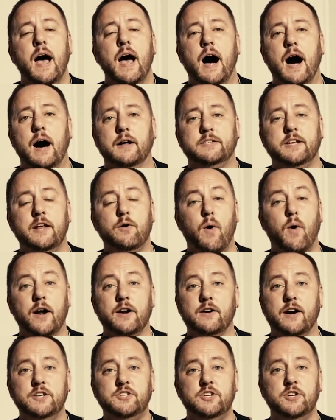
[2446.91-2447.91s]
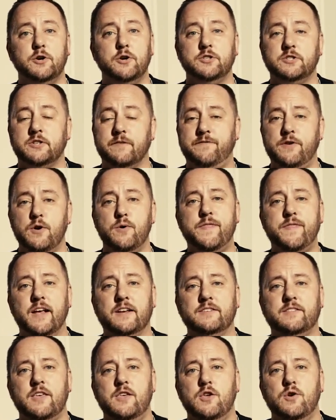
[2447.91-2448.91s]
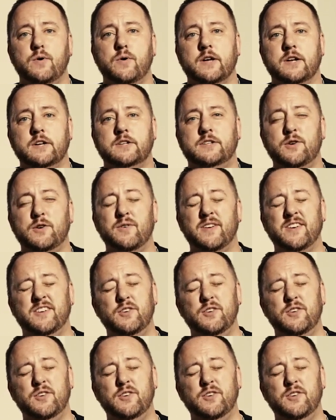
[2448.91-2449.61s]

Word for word: Uh, today, I want to let you know just a few things that you could to,